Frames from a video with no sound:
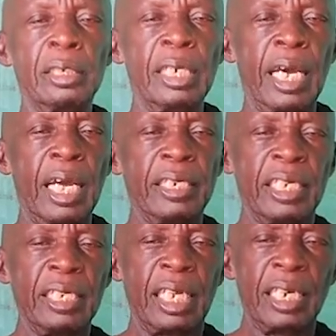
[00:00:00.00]
na
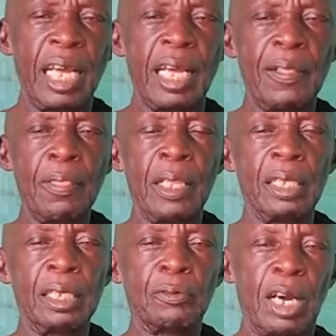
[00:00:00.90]
ne nana
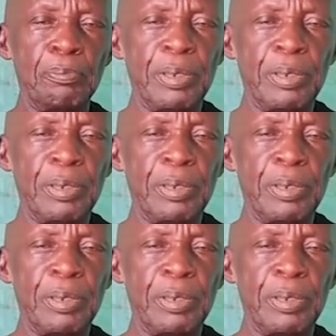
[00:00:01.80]
kwa